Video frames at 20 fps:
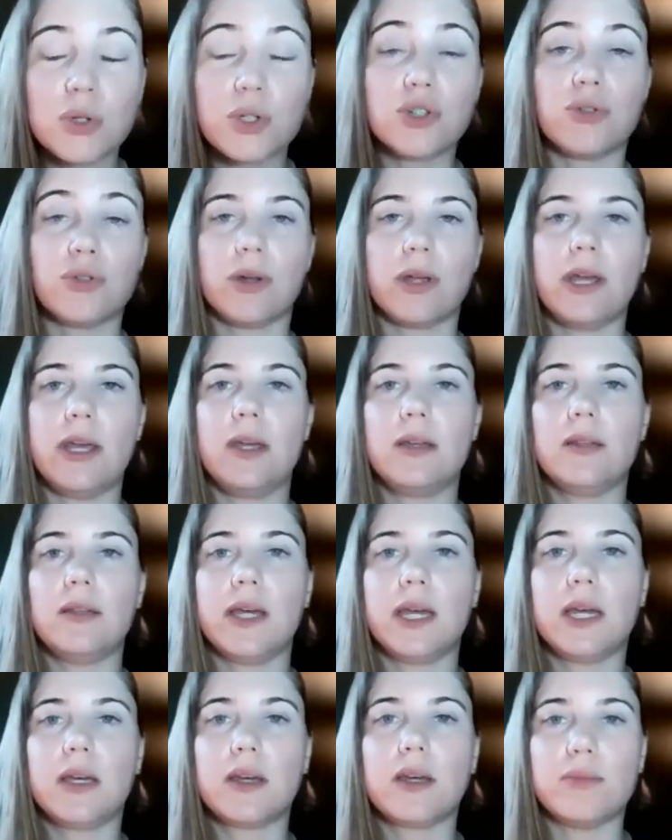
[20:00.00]
a degree,
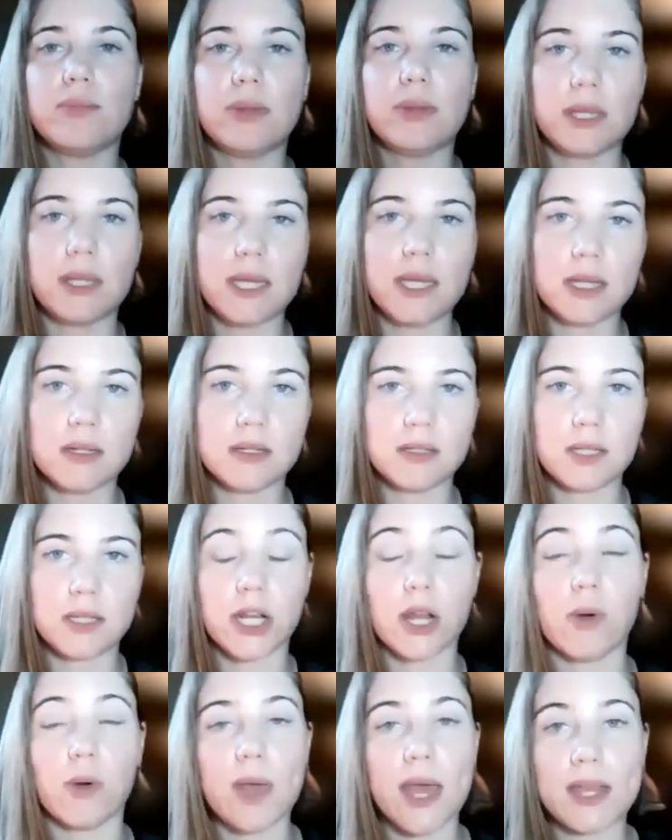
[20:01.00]
like complete,
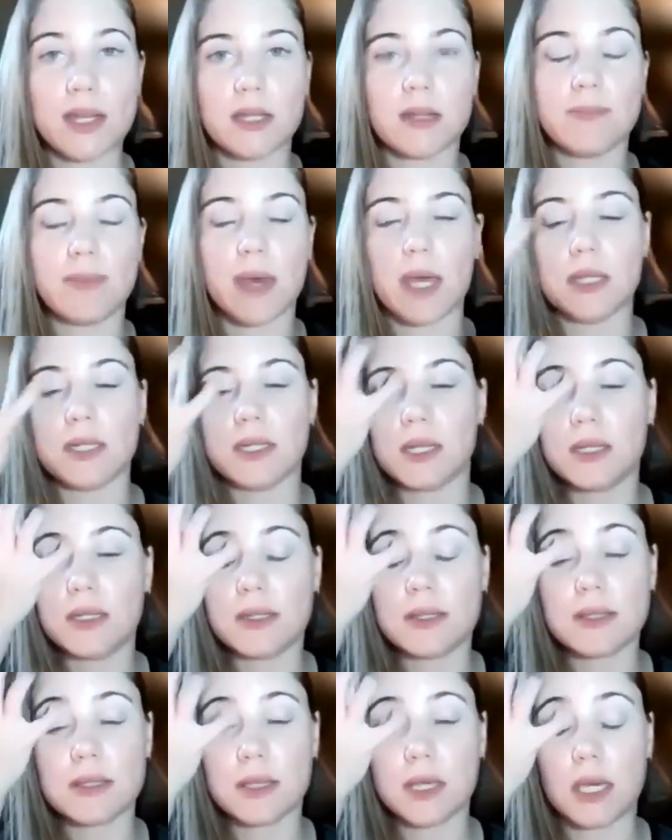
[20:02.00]

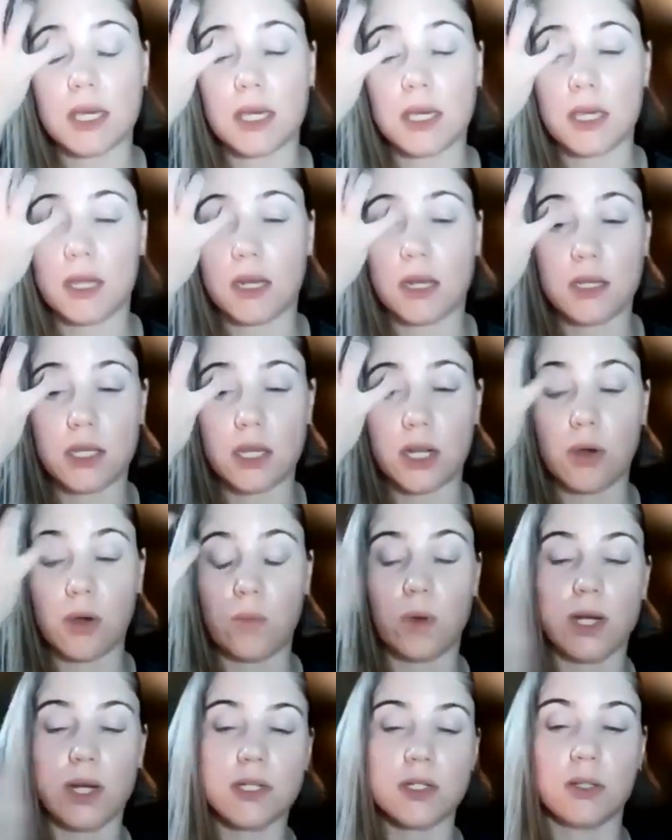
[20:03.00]
independence in,
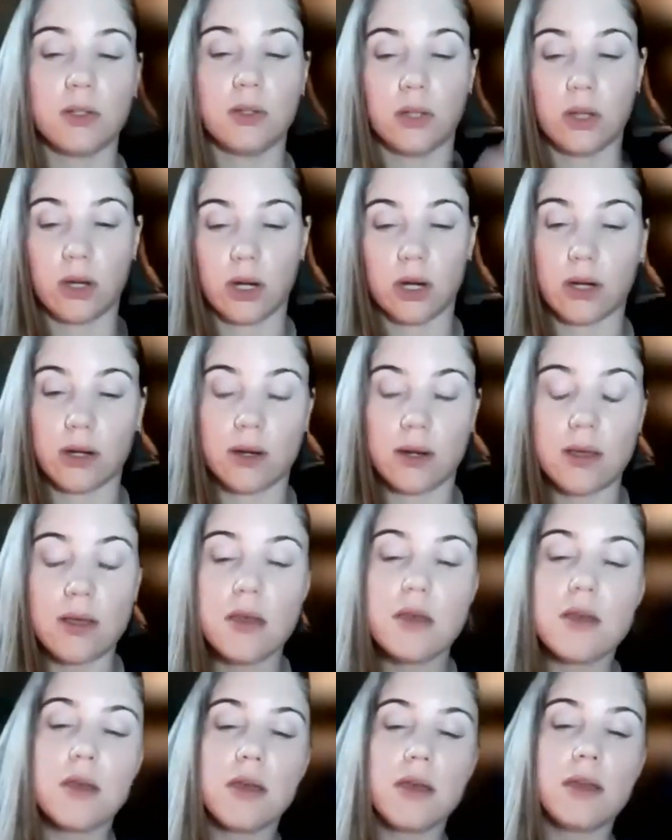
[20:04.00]
wanting to learn
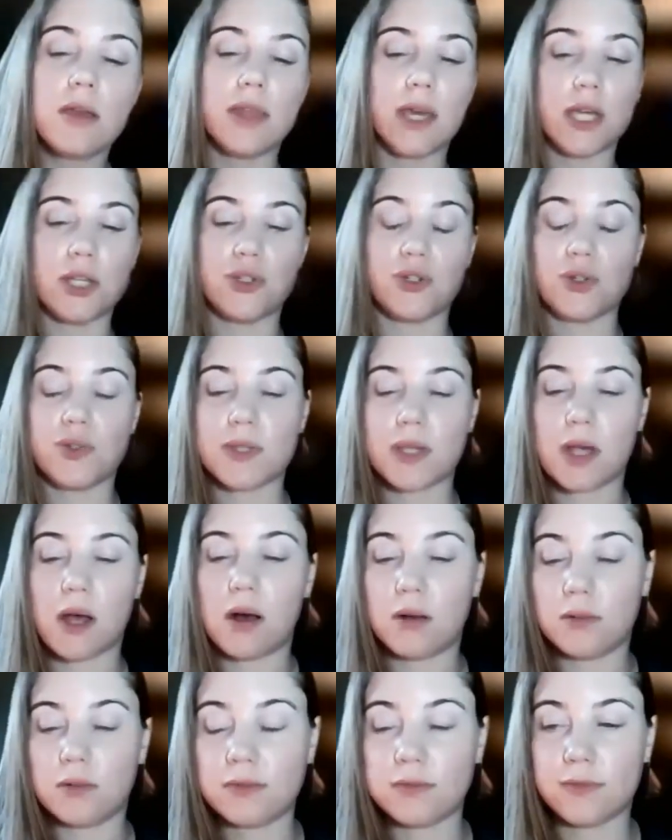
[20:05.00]
things
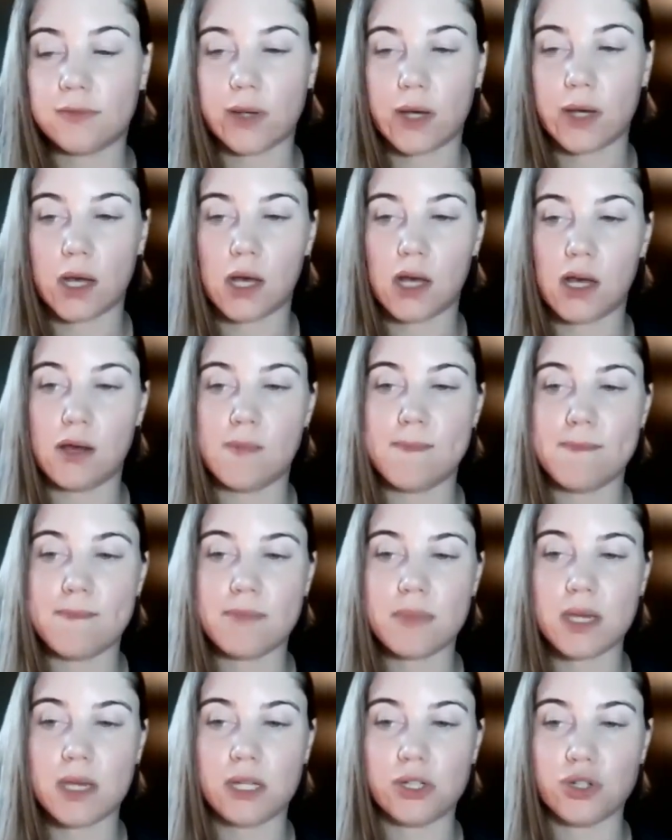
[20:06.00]
yourself,
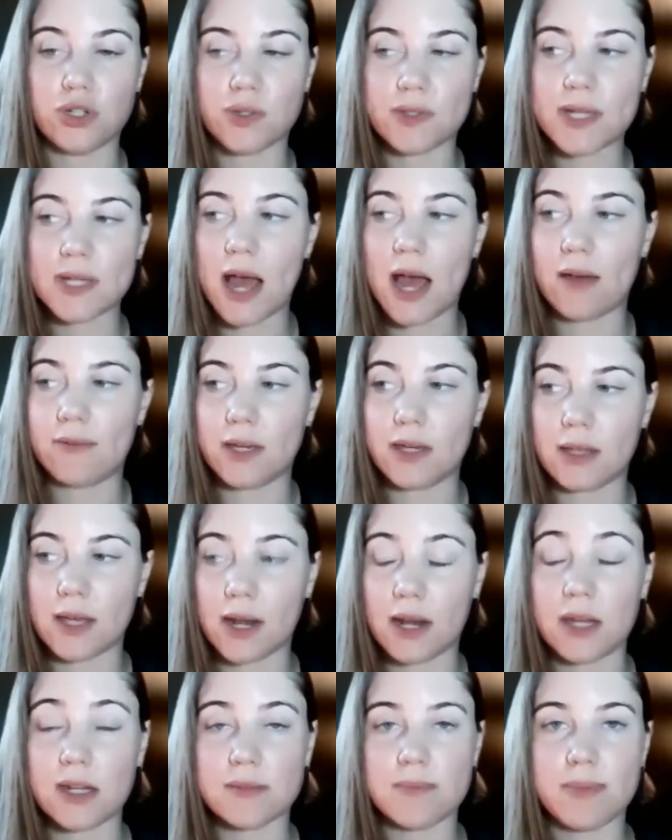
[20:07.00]
and just having
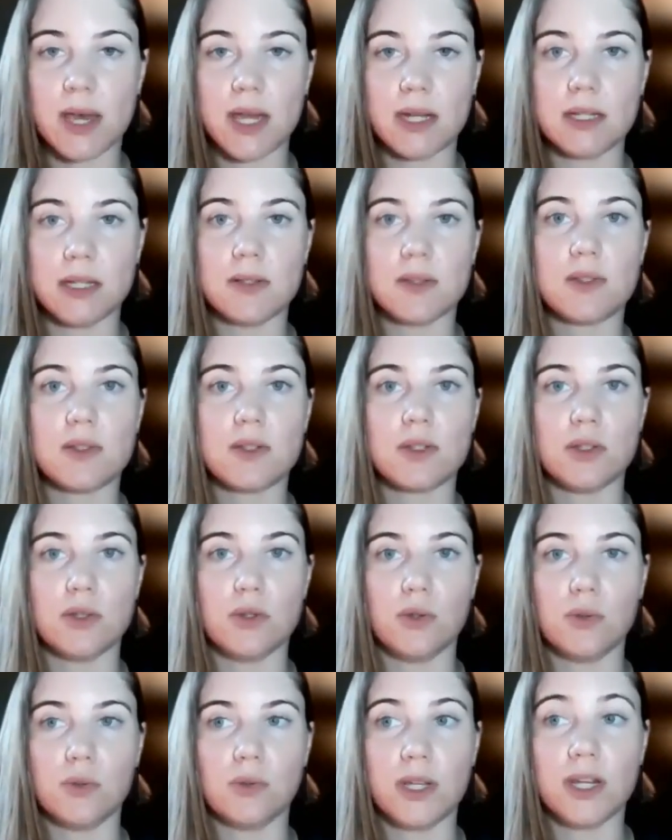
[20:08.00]
that independence
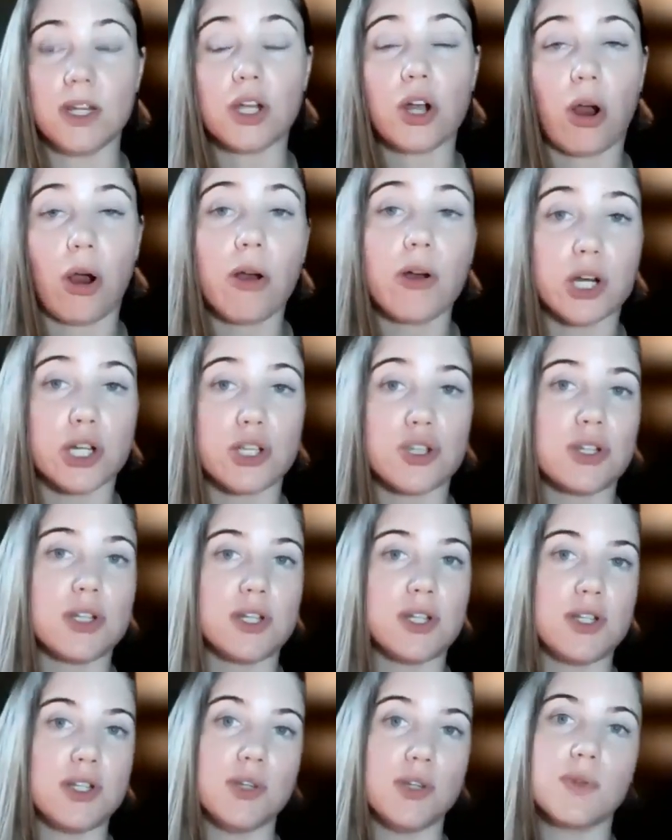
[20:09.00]
to encourage
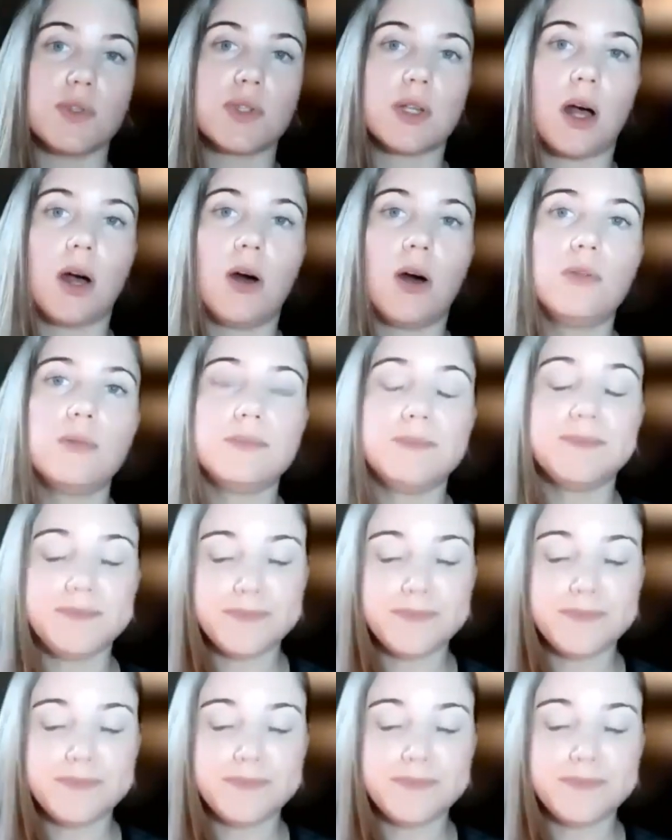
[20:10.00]
to do so.